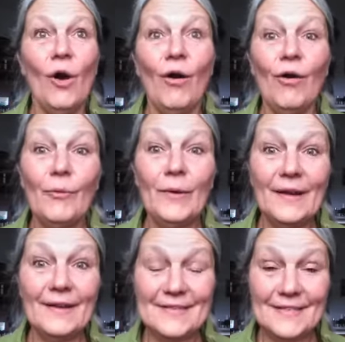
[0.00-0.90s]
Or what
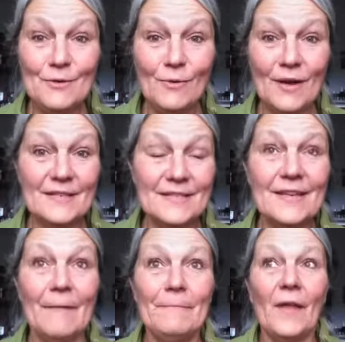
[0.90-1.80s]
I did was,
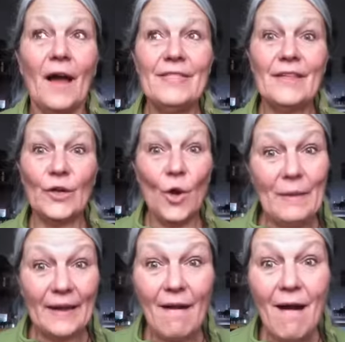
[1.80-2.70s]
I thought, oh
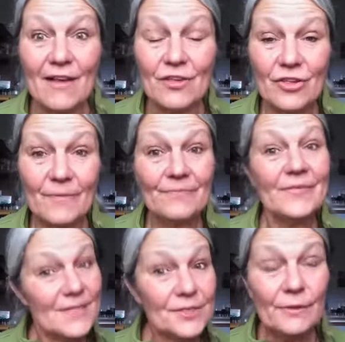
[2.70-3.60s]
my gosh,
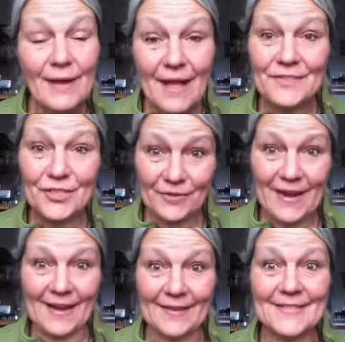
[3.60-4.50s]
these are Ralph's
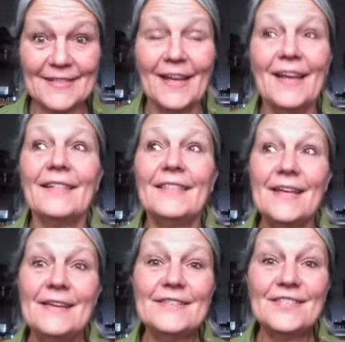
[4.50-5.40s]
strengths.
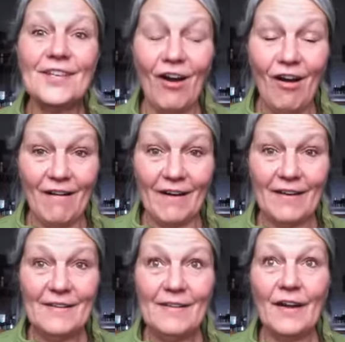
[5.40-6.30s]
These
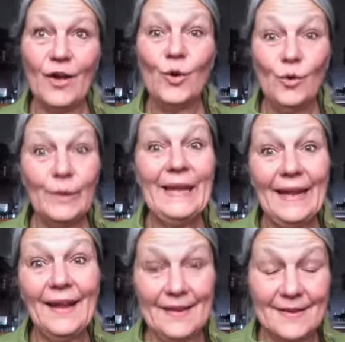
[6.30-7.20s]
are who
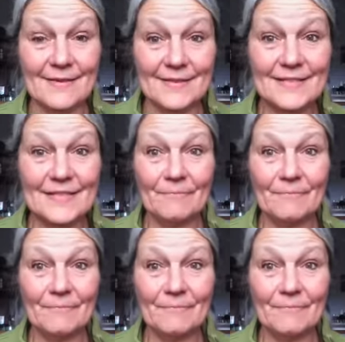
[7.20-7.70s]
he is.